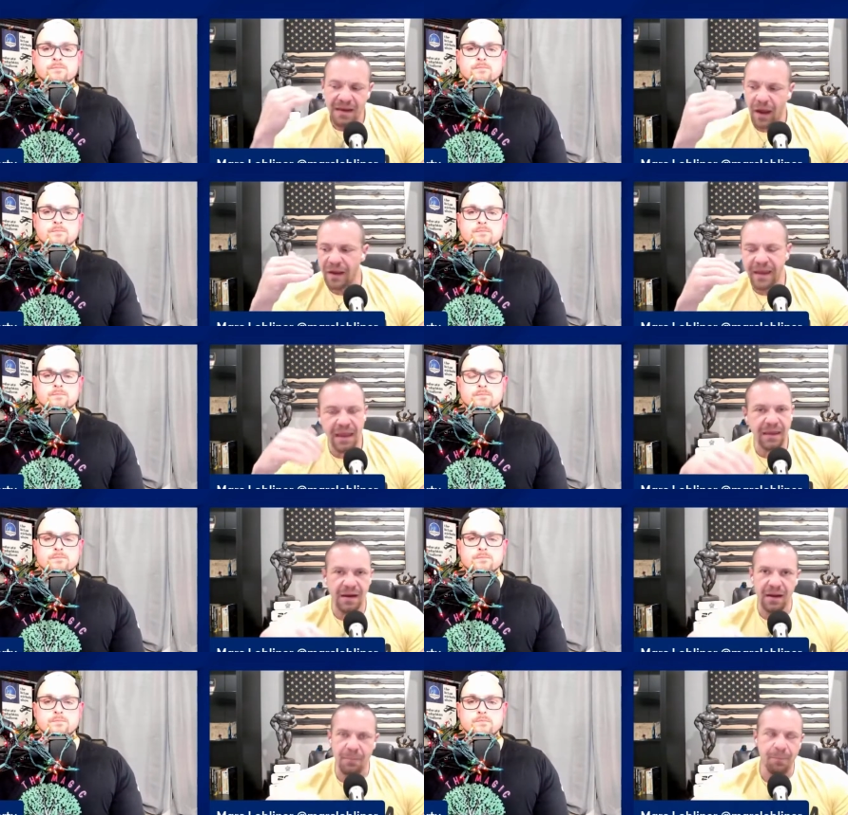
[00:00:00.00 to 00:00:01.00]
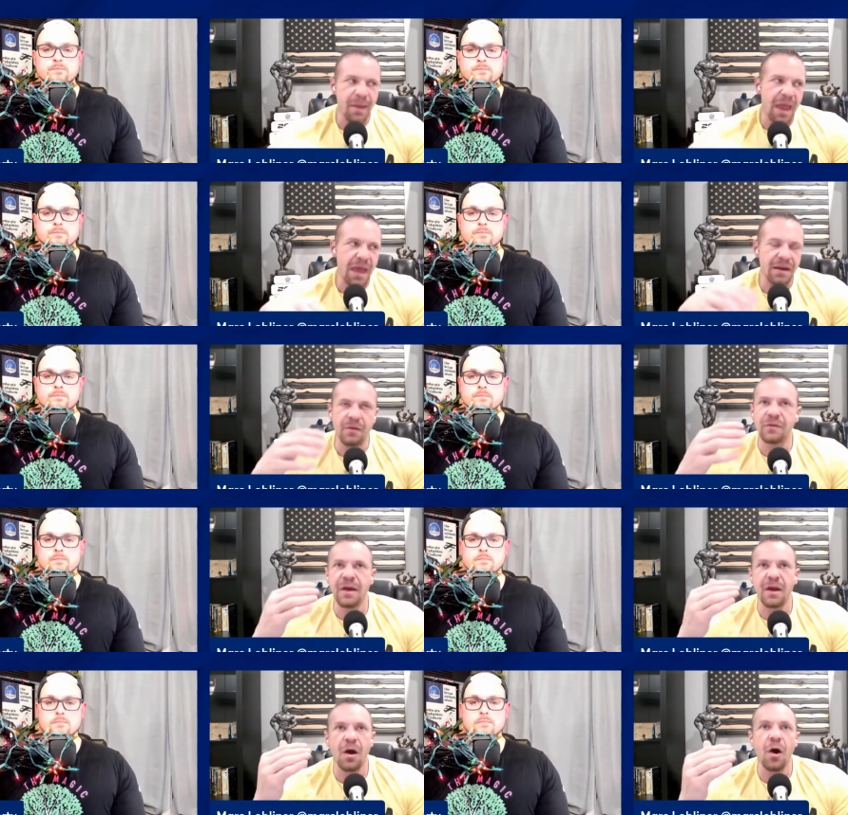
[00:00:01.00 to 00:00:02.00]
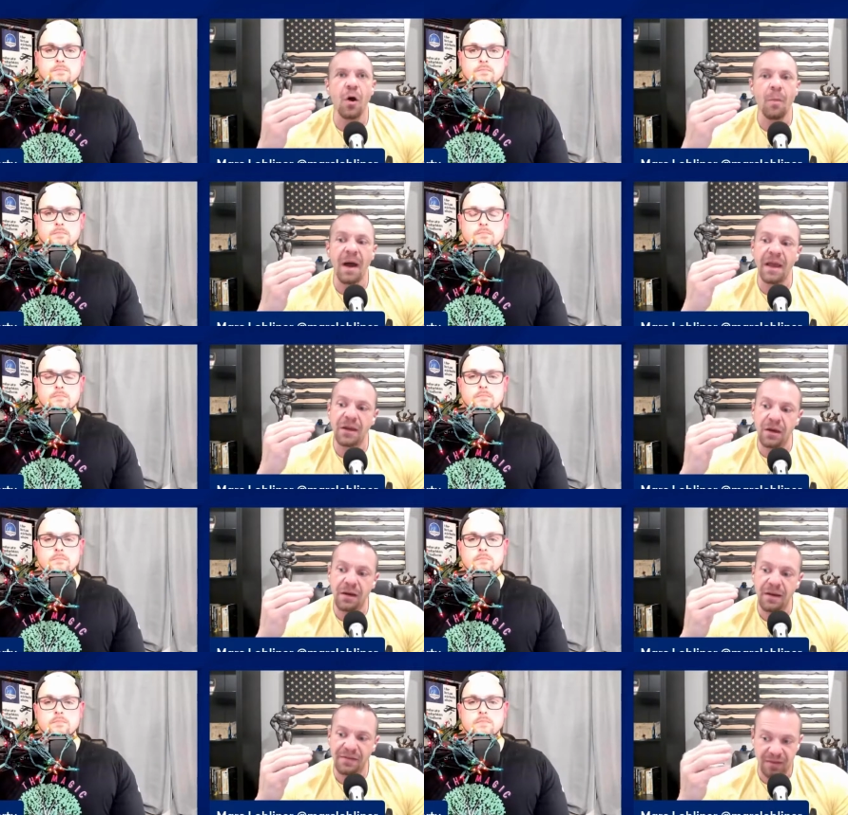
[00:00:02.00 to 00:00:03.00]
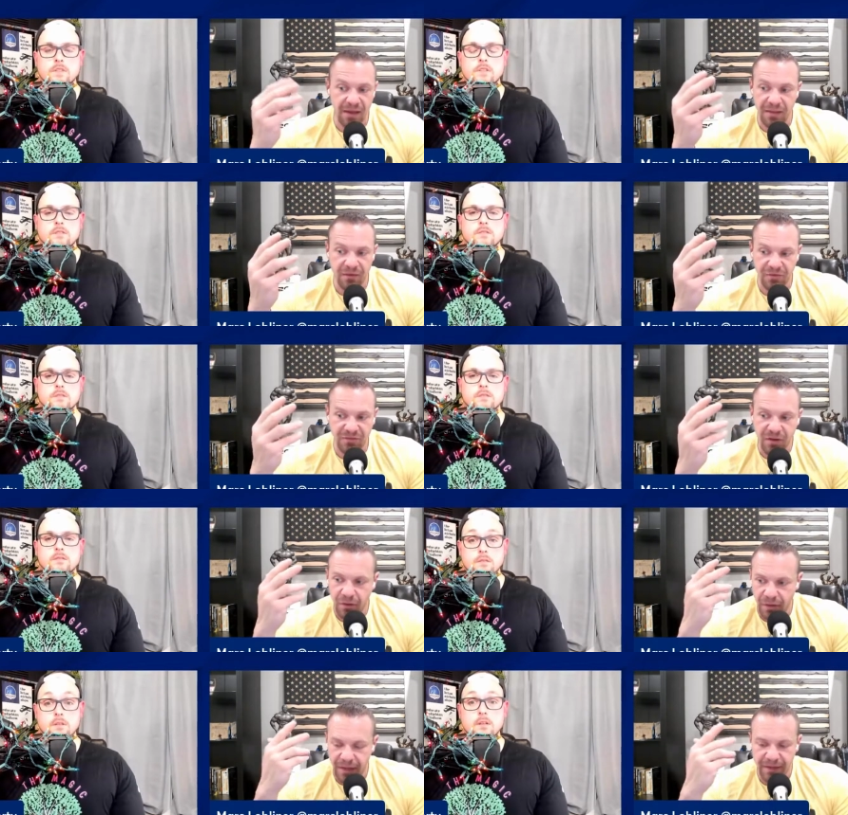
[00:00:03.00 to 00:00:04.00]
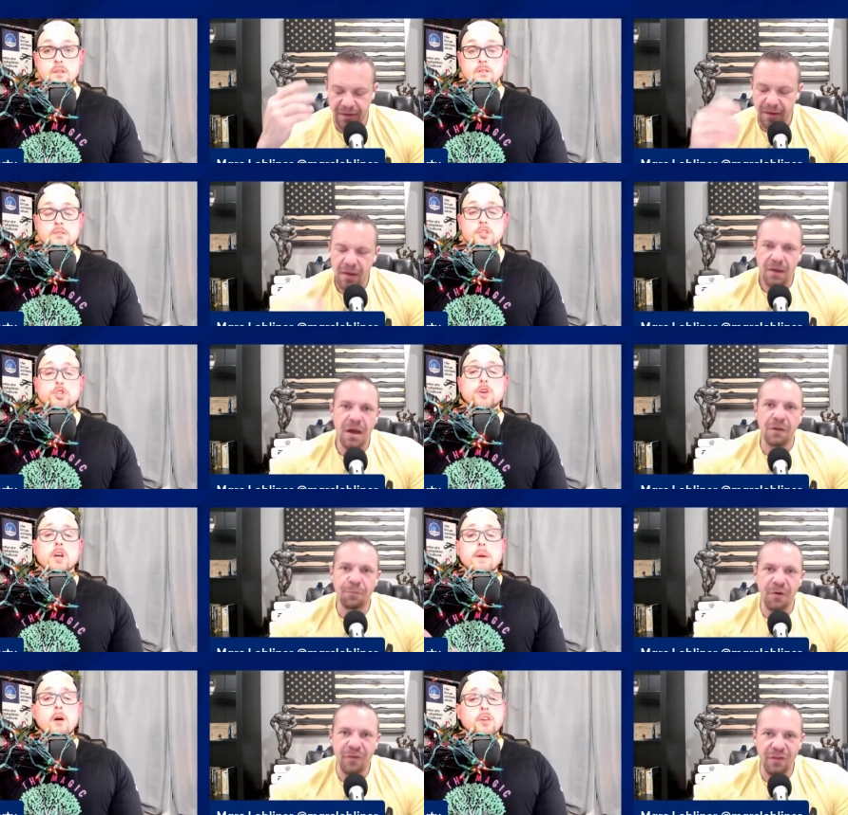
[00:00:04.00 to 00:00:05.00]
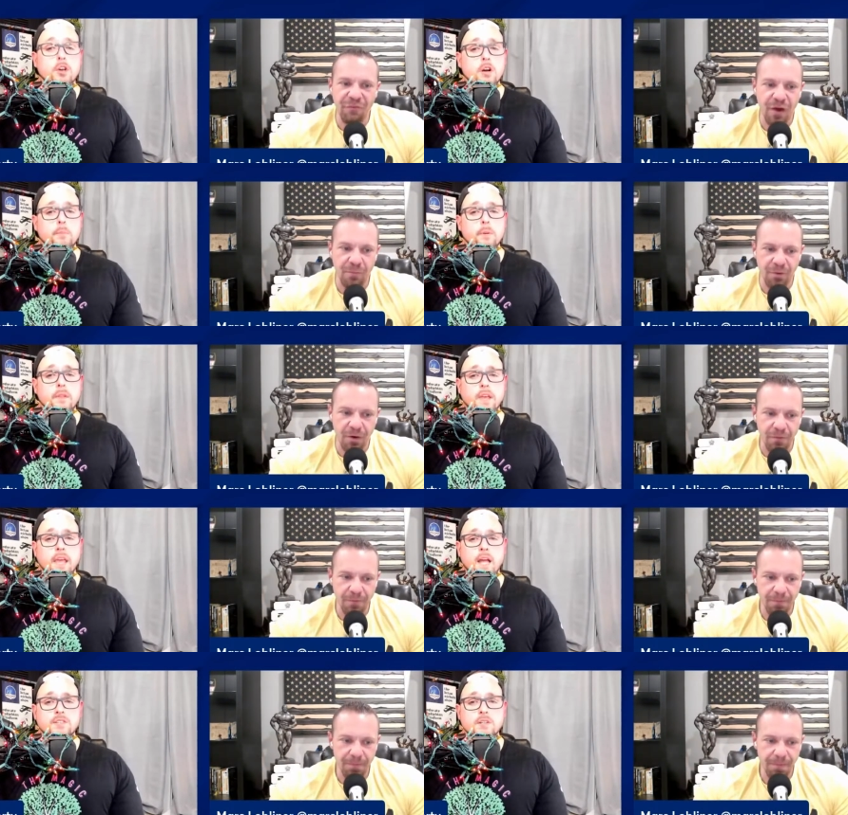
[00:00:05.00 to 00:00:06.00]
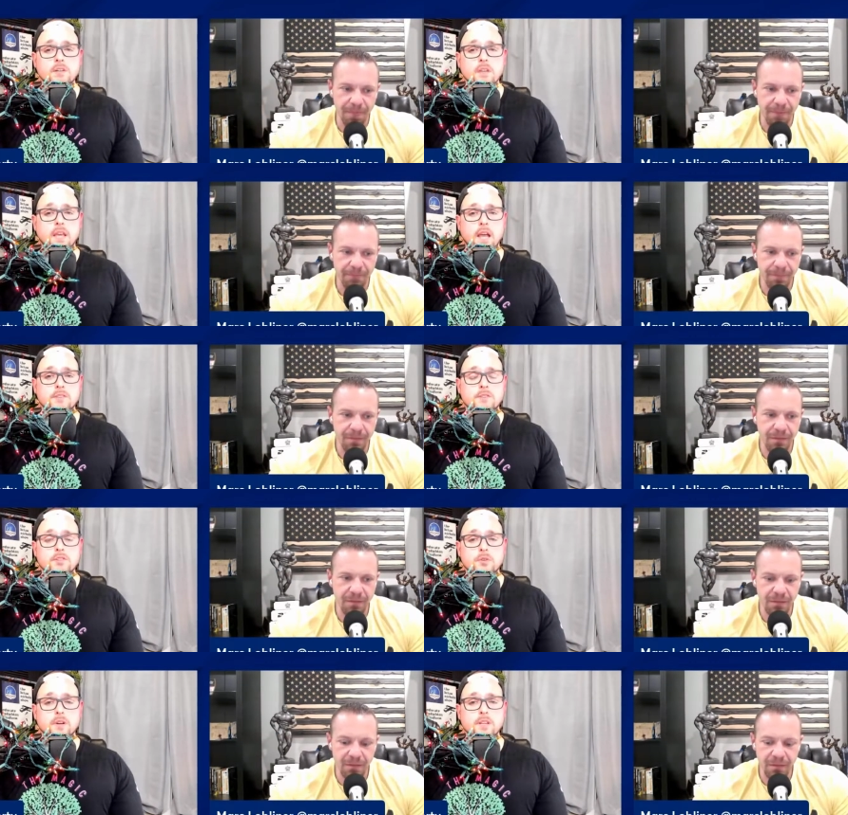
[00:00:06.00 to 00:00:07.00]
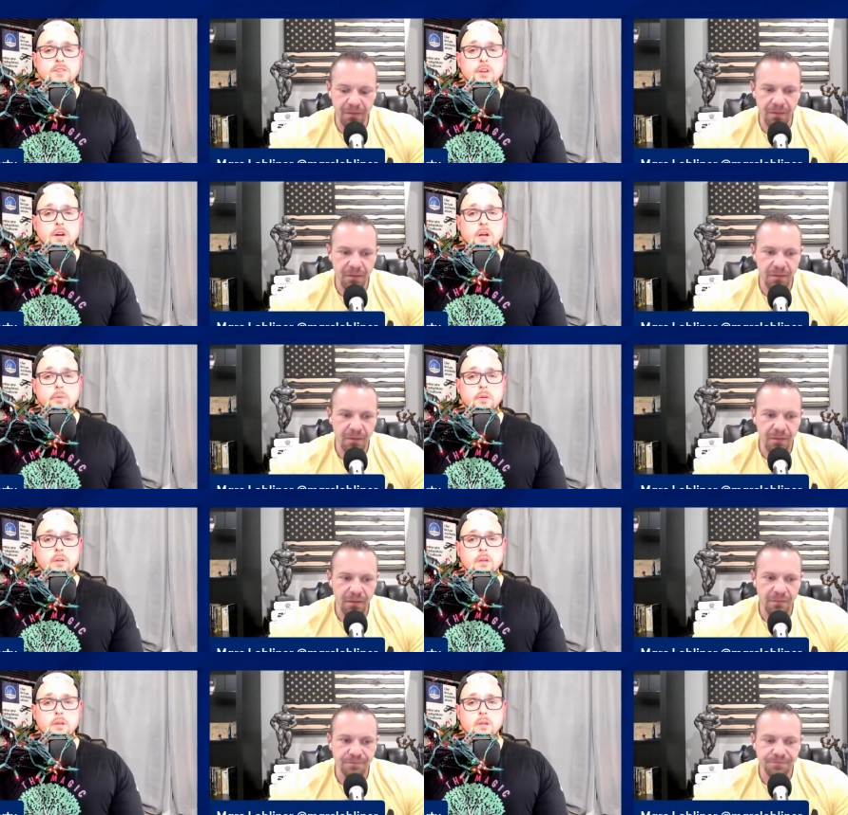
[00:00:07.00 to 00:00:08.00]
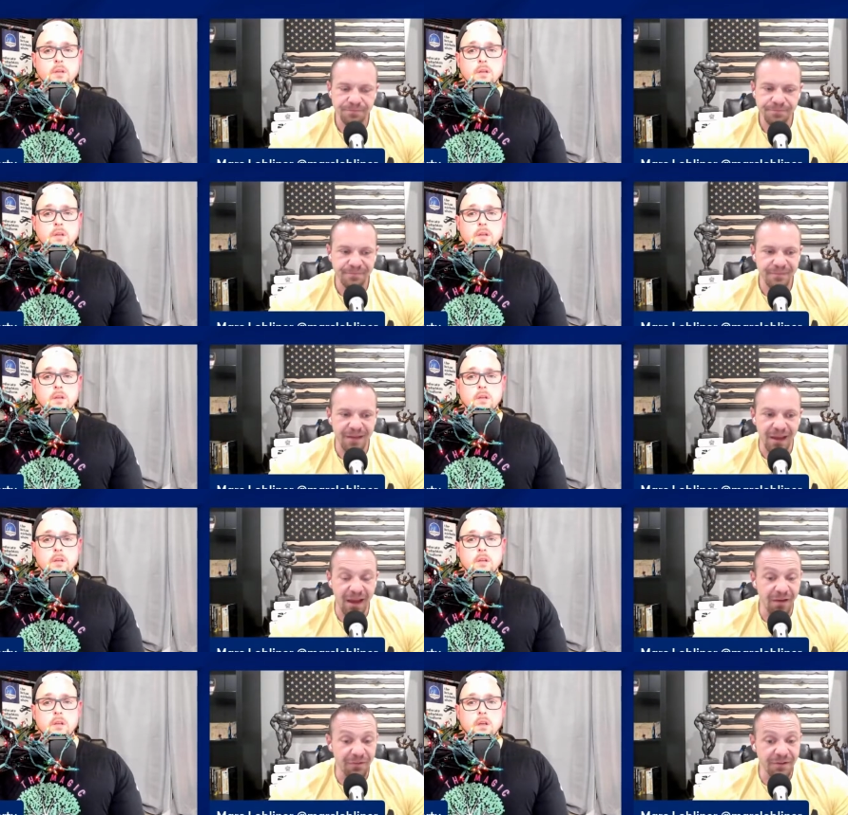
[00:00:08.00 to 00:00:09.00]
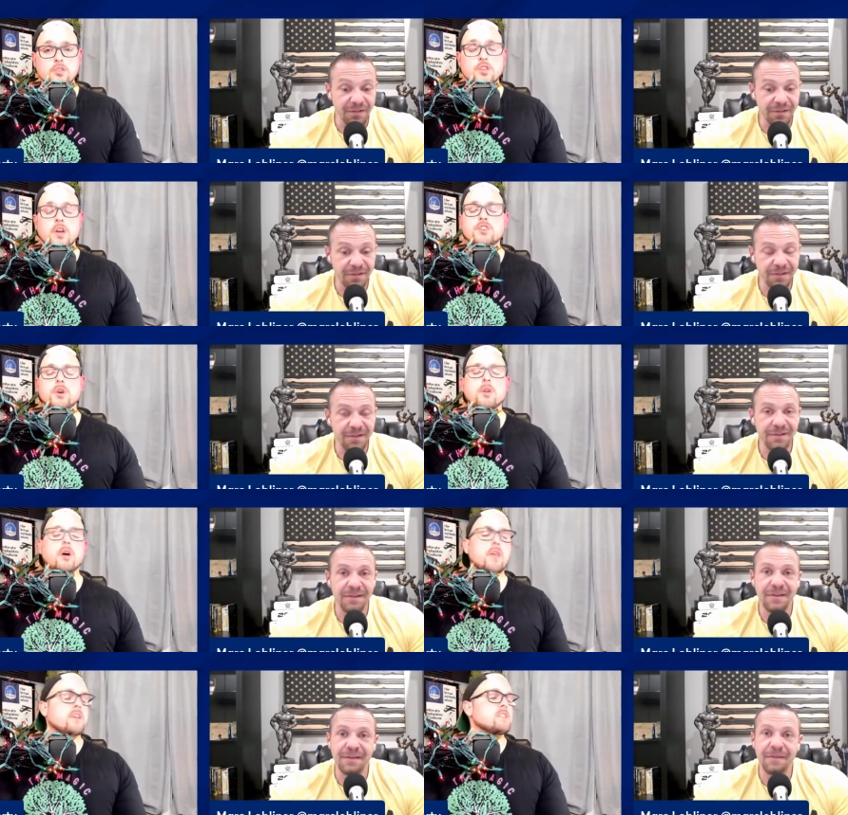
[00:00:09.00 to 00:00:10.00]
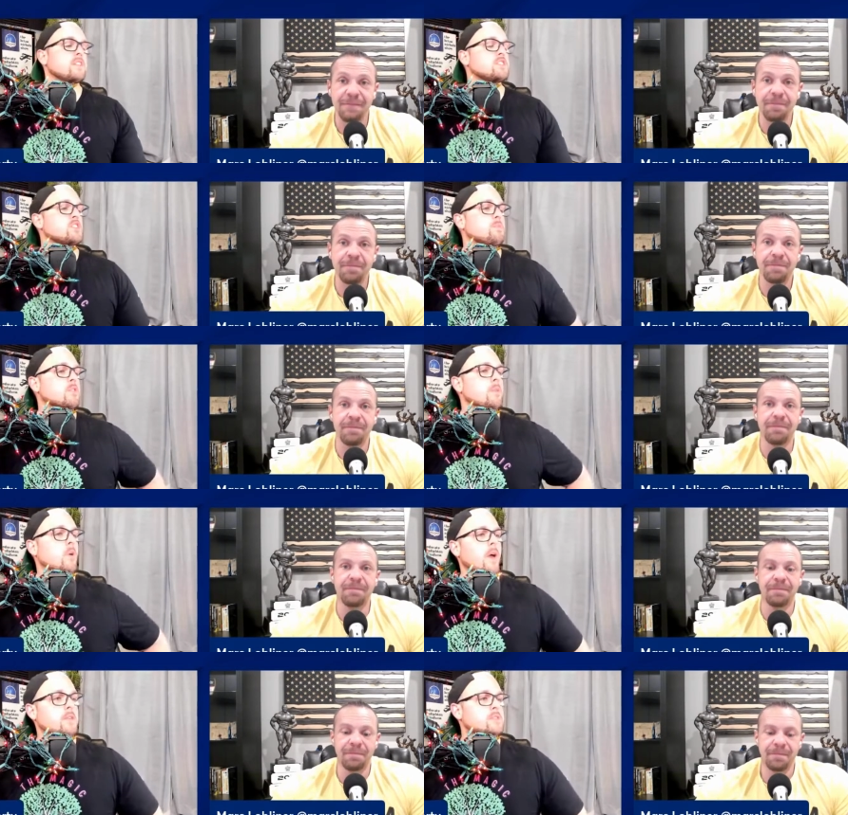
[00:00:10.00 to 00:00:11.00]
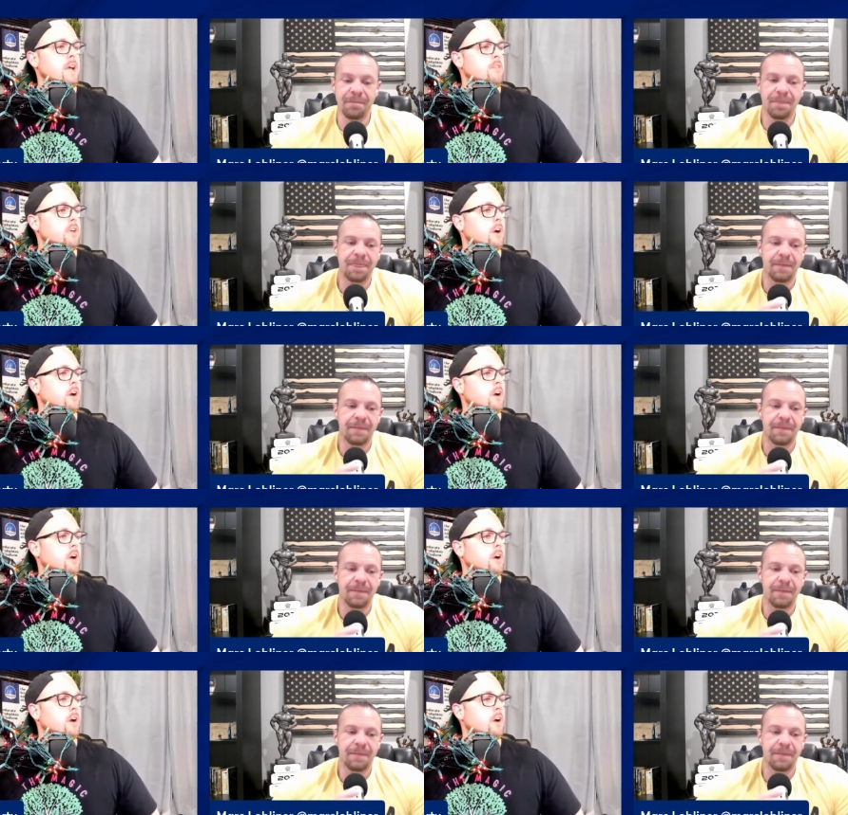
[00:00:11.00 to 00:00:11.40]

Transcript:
Speaker 1: Now I can't get out of bed. It was like, oh my goodness. And they're still like, did you hear about Europe fine, and the
Speaker 2: cancer, the cancer screenings in Europe? I haven't. Uh, dude, okay, this this just blew me away. This was out in the